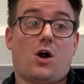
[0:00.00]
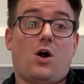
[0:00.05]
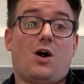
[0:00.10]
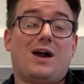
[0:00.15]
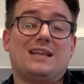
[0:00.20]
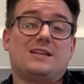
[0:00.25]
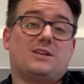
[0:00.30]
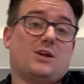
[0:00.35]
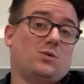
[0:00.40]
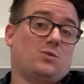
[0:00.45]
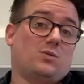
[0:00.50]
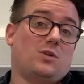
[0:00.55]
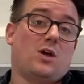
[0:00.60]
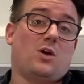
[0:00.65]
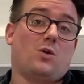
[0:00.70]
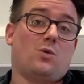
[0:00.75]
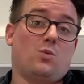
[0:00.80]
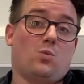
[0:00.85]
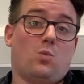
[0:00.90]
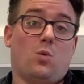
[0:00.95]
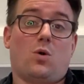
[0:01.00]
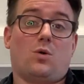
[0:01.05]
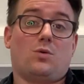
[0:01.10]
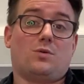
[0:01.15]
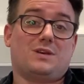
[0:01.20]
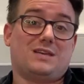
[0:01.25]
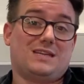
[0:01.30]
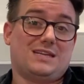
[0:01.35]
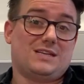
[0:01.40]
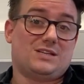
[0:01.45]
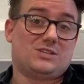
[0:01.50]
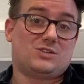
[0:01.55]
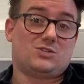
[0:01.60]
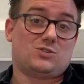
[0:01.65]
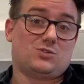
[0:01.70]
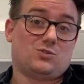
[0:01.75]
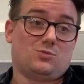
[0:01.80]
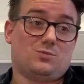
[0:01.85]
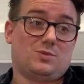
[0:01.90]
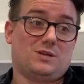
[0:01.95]
I don't know what needs
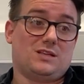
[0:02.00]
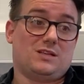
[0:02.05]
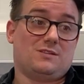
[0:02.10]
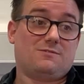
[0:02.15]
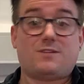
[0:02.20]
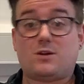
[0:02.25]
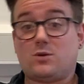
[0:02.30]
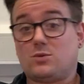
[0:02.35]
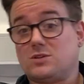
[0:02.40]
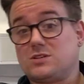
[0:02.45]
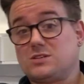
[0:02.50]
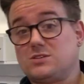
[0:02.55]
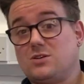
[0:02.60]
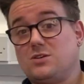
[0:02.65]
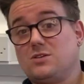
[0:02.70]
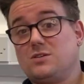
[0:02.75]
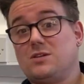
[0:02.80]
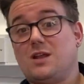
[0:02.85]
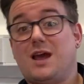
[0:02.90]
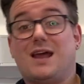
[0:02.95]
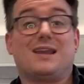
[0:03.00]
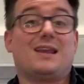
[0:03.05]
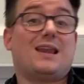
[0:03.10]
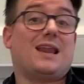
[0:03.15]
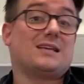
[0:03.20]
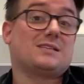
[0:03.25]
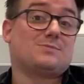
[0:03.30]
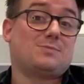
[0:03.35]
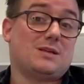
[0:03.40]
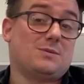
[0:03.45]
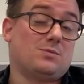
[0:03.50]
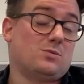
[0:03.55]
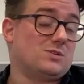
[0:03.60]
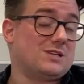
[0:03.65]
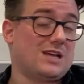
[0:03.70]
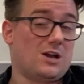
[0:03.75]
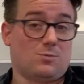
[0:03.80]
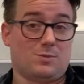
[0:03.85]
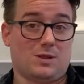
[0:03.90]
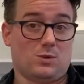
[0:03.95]
to be focused on unless people
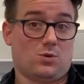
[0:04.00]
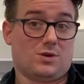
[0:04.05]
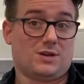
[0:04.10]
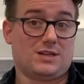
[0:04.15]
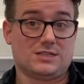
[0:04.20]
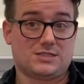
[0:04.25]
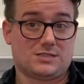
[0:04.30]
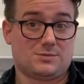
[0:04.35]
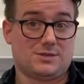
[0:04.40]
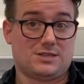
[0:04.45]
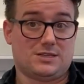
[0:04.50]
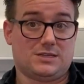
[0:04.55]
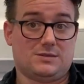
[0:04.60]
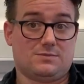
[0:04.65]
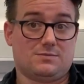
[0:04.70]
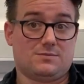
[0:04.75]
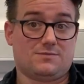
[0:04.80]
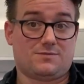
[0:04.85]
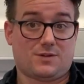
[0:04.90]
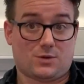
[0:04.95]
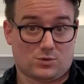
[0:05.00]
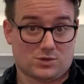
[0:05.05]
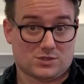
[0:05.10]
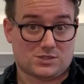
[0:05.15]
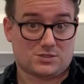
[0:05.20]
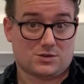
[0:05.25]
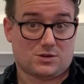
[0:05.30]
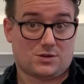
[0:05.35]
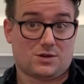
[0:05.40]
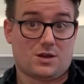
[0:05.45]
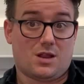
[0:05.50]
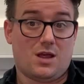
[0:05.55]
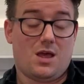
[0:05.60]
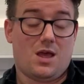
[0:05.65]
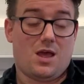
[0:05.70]
tell me what needs to be focused on.